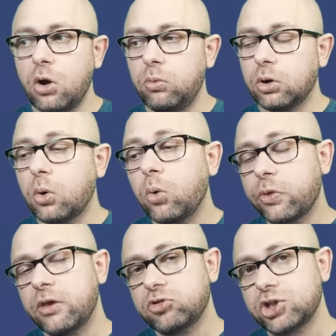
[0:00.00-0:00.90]
will
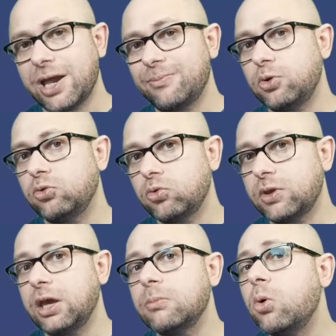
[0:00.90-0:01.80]
cause this champion to
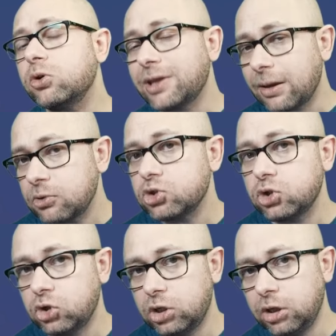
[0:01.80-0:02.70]
take more damage
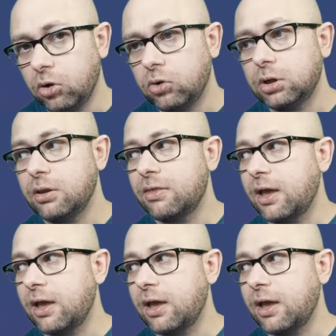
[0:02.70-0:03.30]
early on,